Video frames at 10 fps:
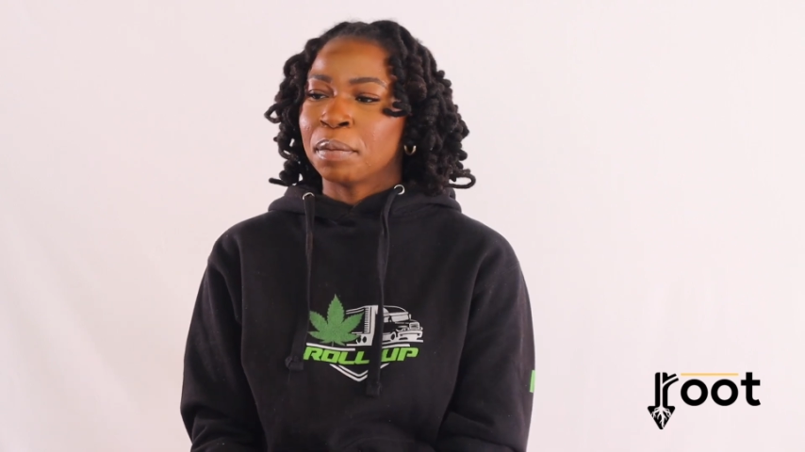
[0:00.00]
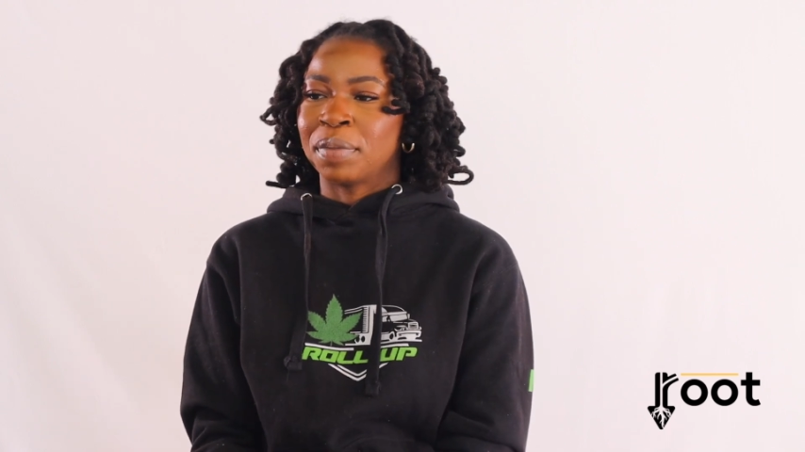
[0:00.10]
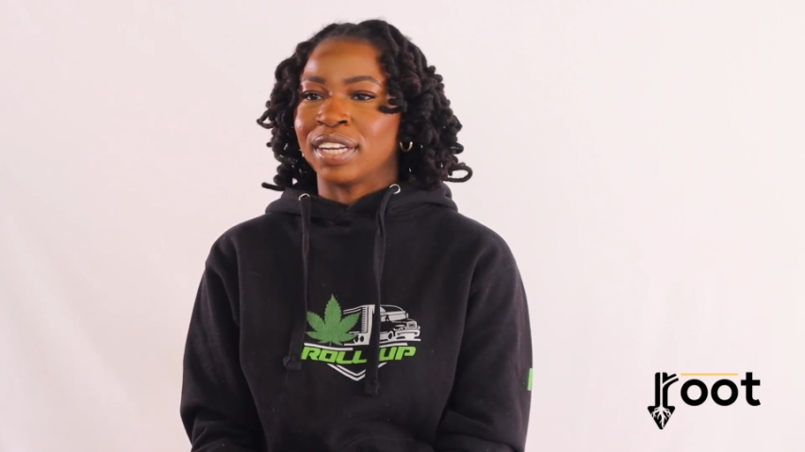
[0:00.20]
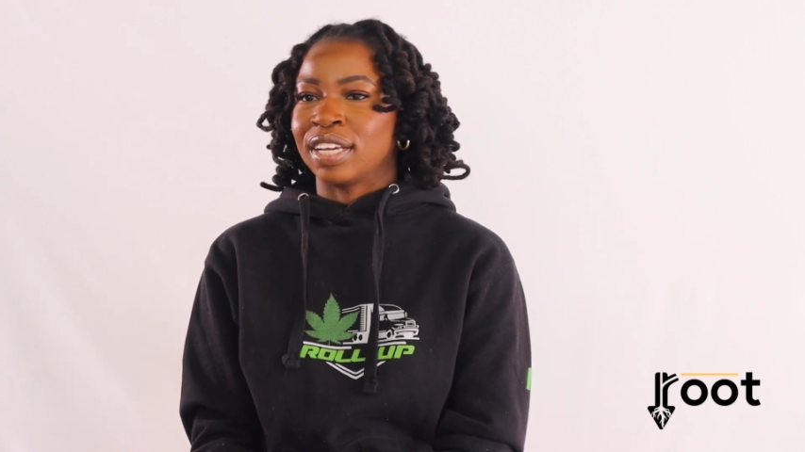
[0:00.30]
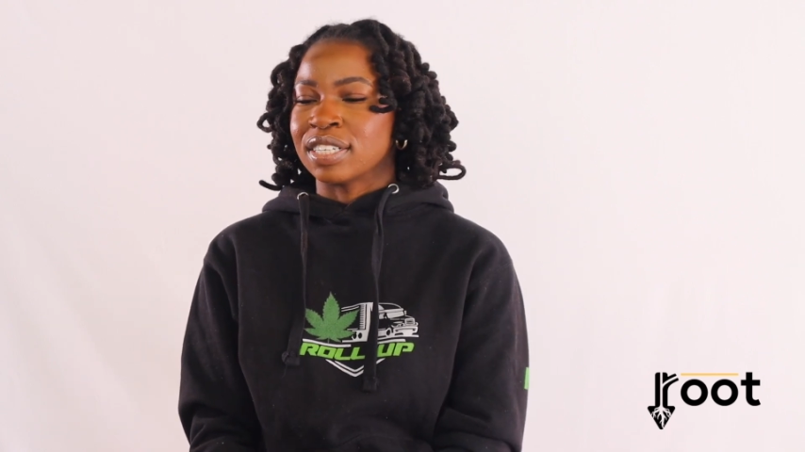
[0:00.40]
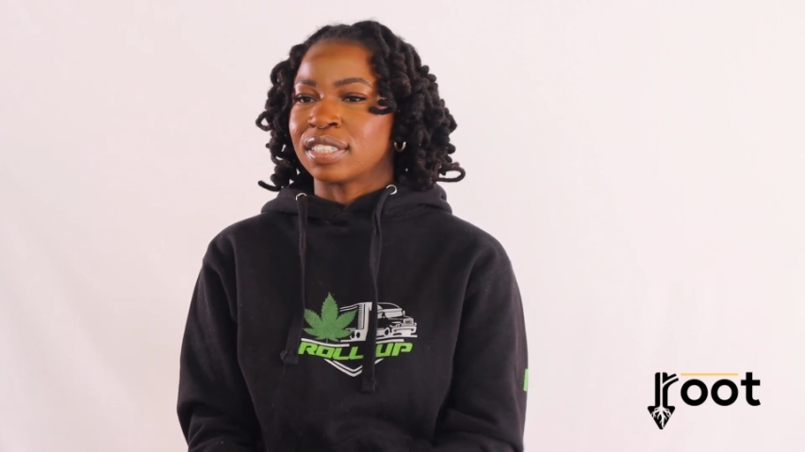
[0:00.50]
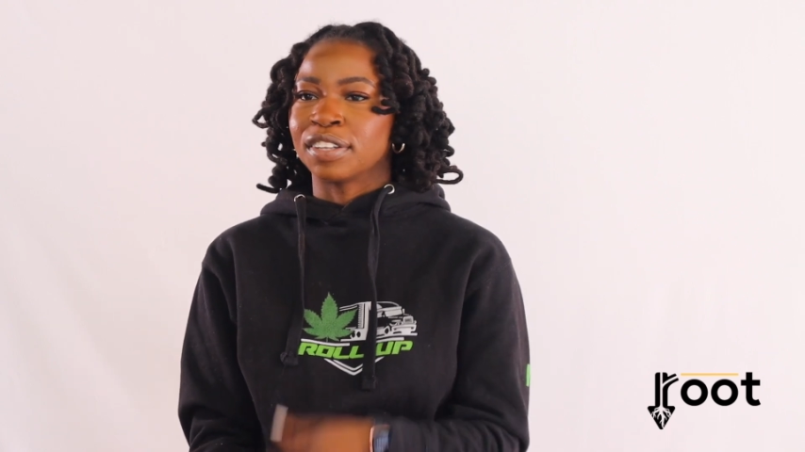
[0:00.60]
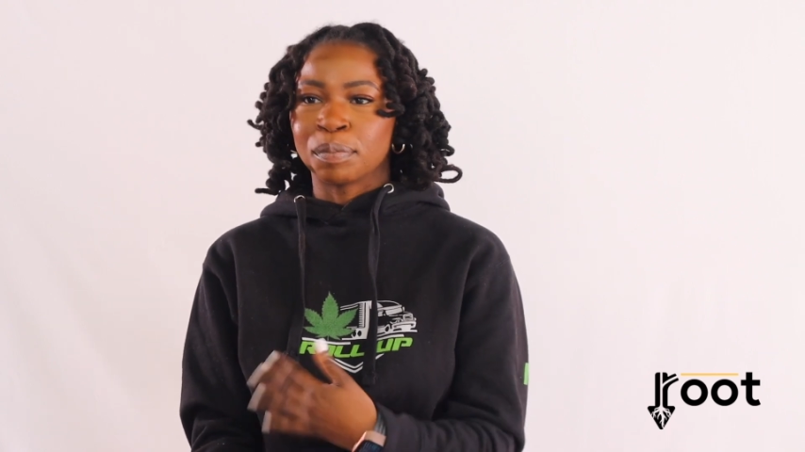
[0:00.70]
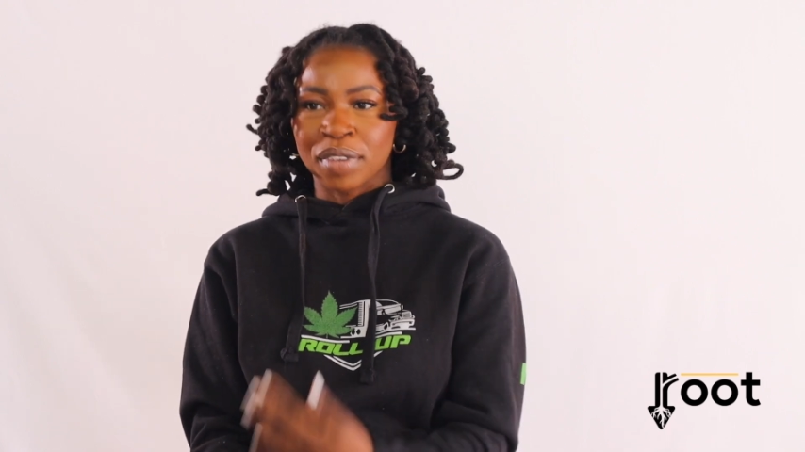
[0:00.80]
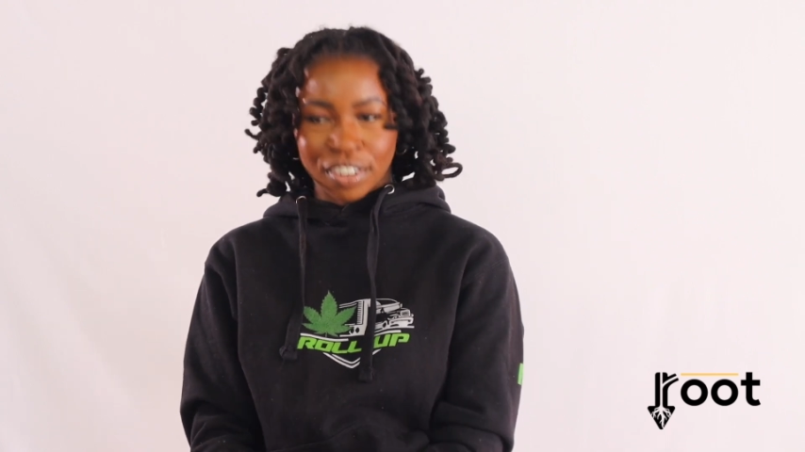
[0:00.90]
but again,
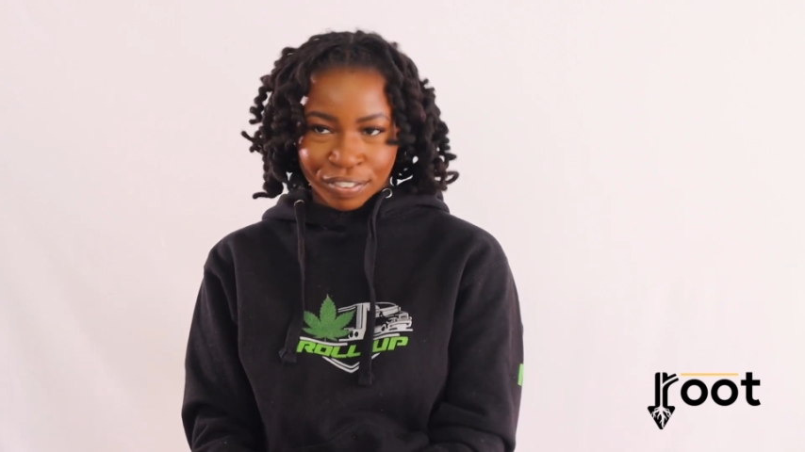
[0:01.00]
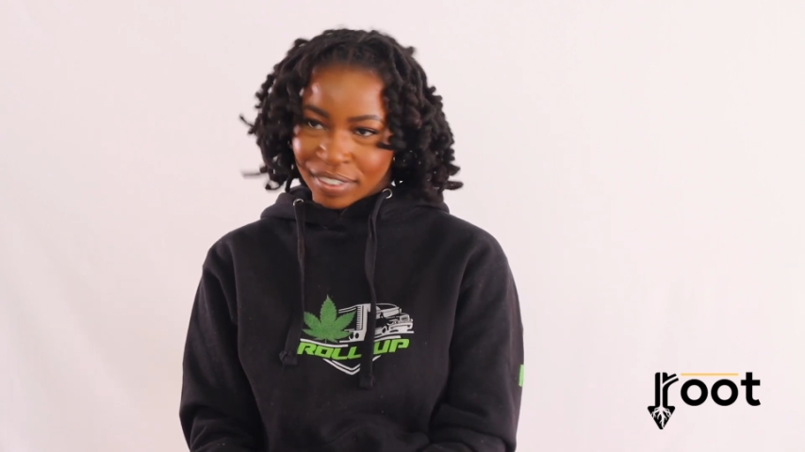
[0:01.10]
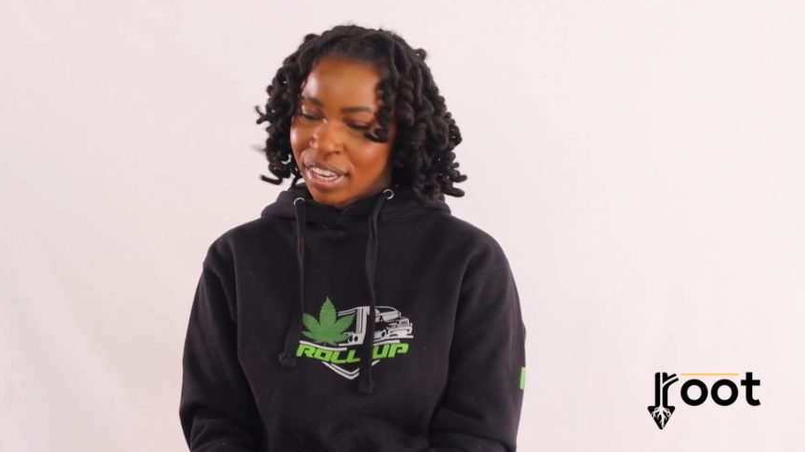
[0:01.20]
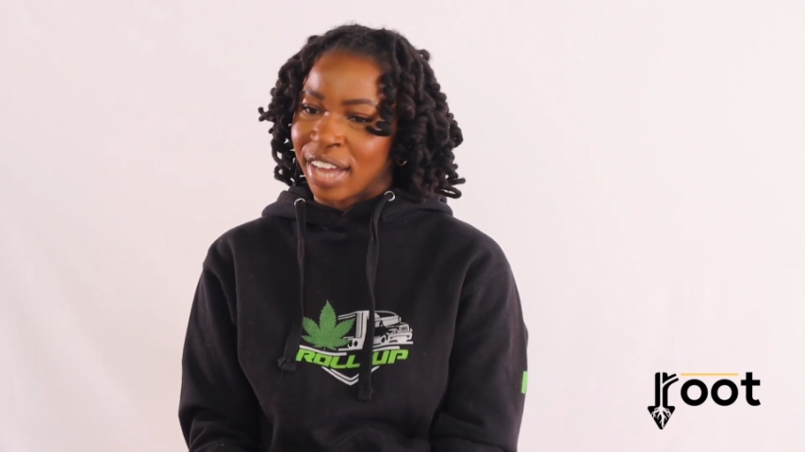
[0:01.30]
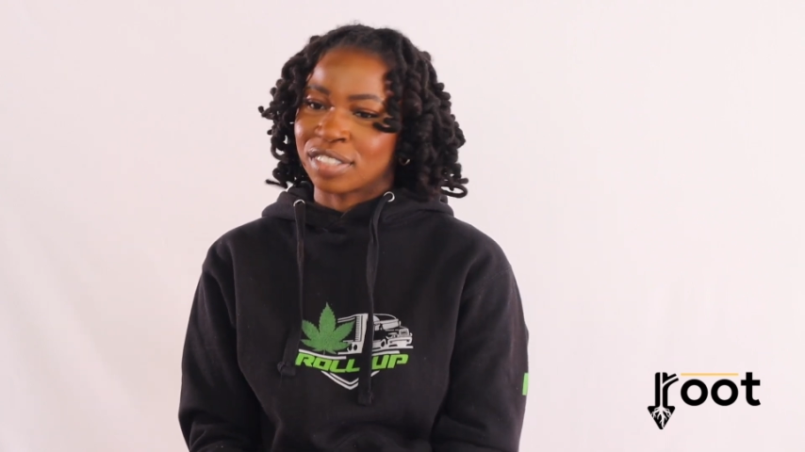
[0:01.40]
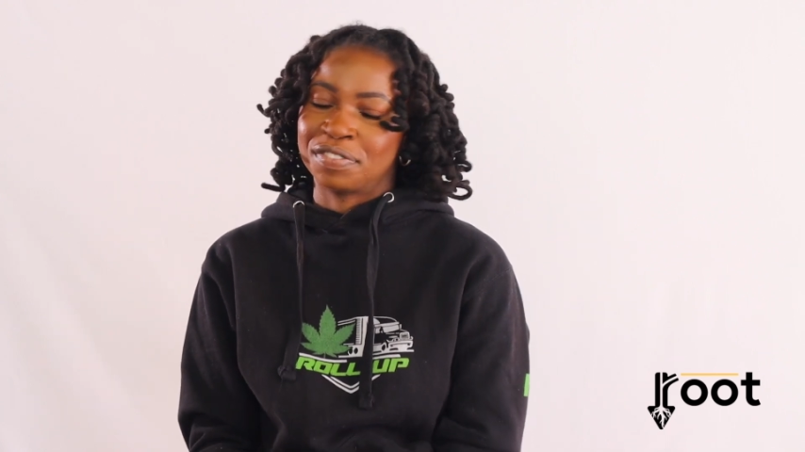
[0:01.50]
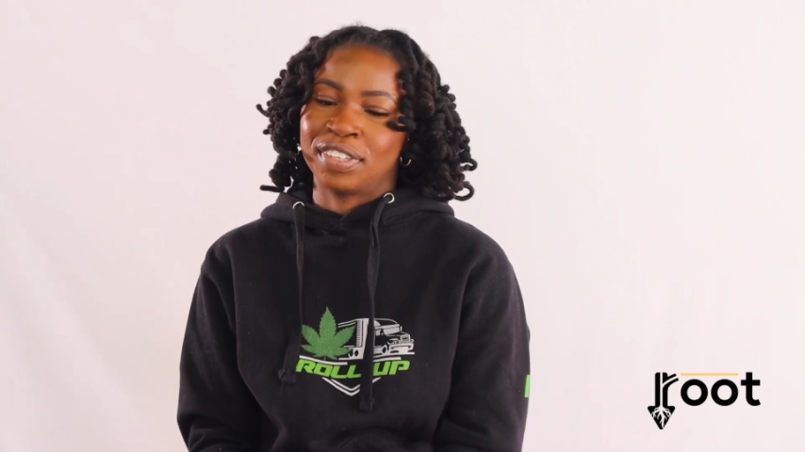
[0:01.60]
still being a relaxed